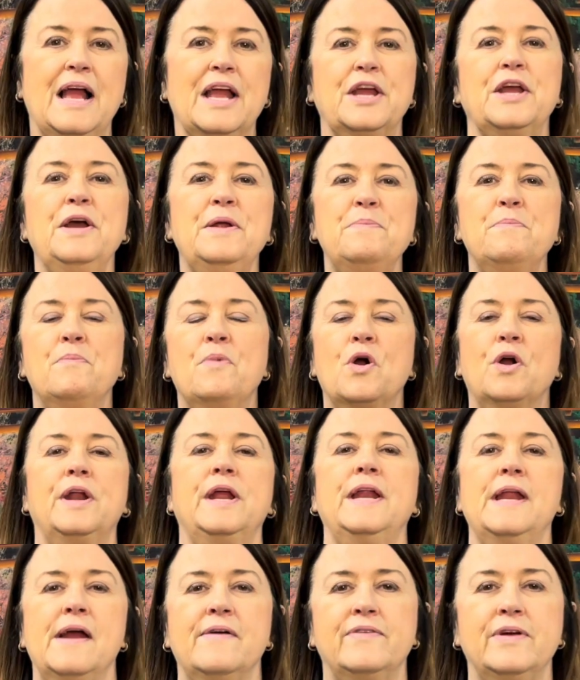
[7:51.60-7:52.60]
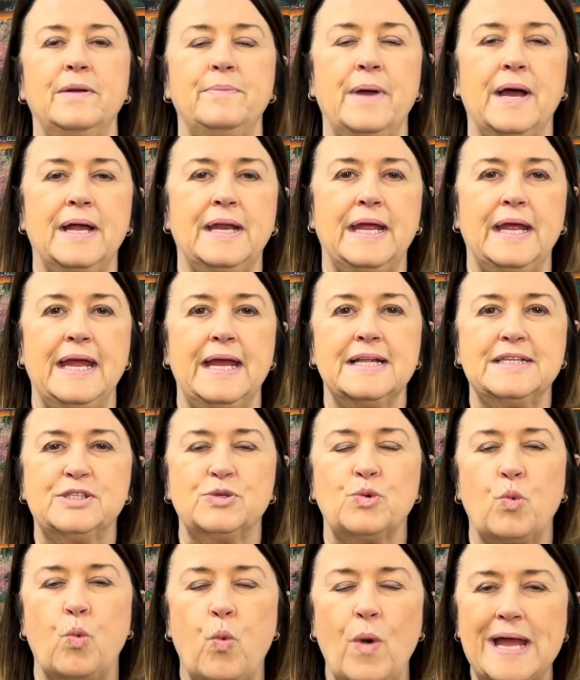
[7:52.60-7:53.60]
Good morning, everybody.
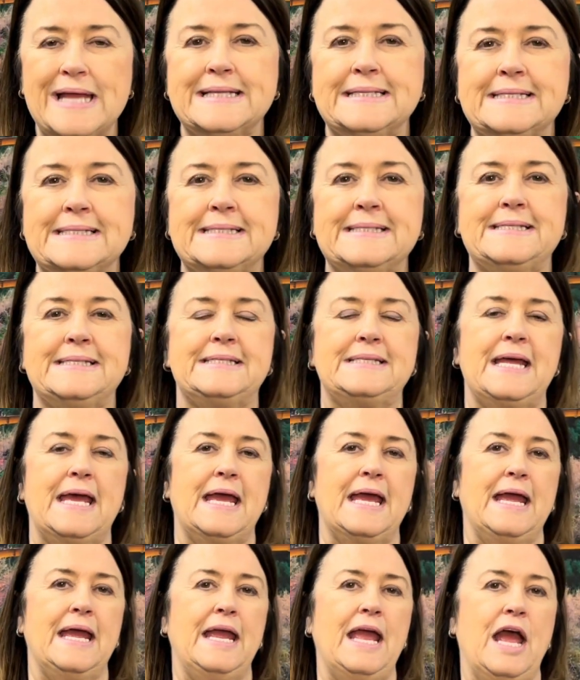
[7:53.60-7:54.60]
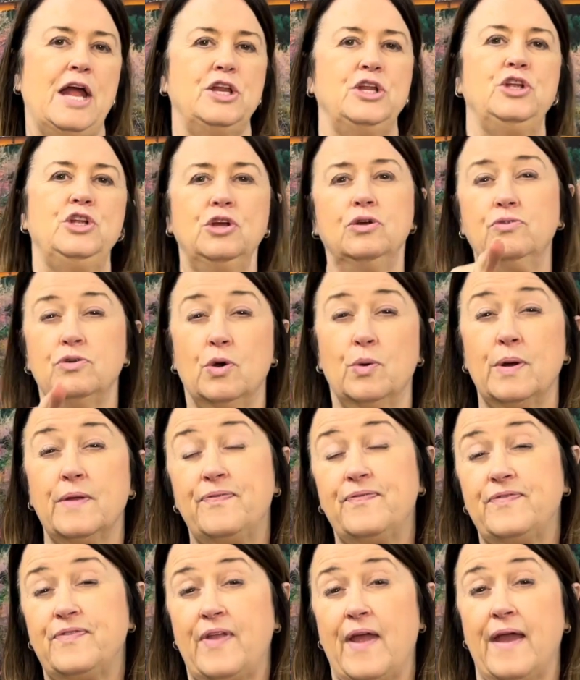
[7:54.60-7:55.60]
It's Wednesday, and you know
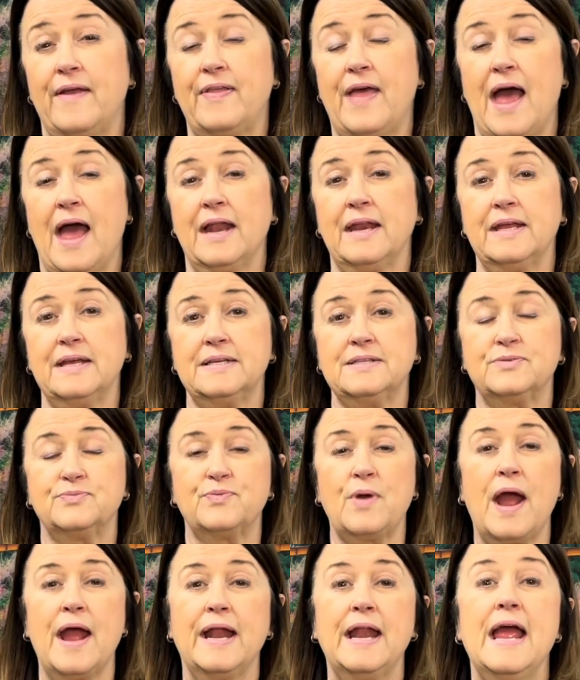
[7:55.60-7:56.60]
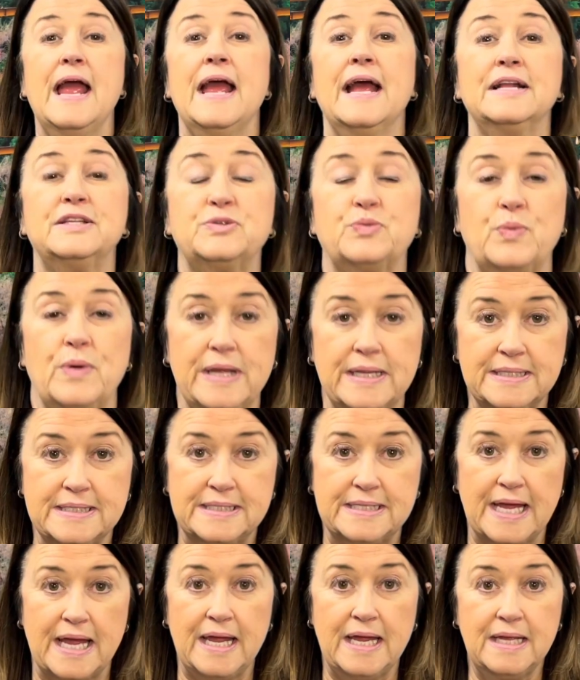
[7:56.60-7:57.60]
what day that is, right? It's
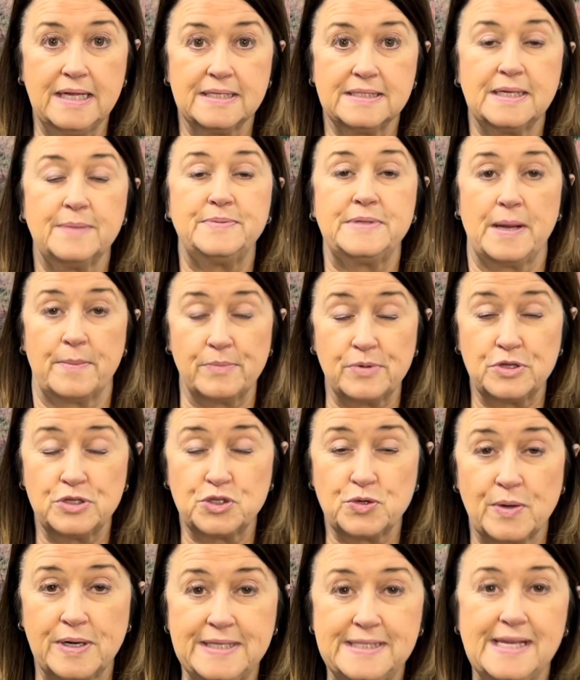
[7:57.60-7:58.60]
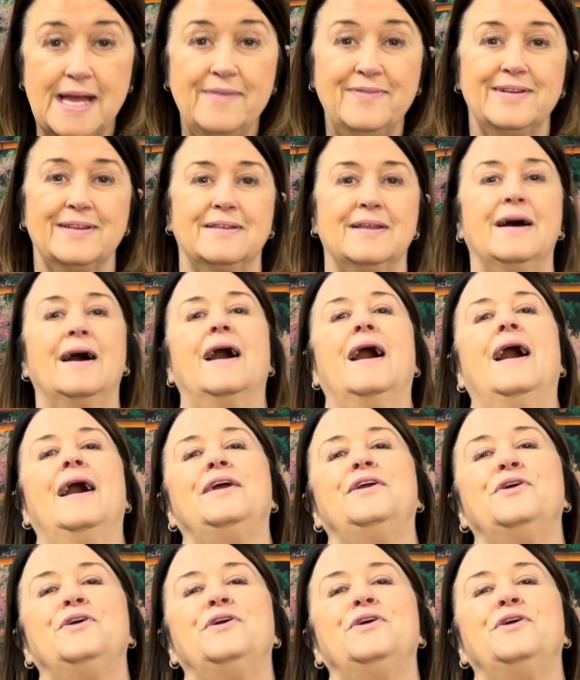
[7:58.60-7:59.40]
Wednesday, September the 27th.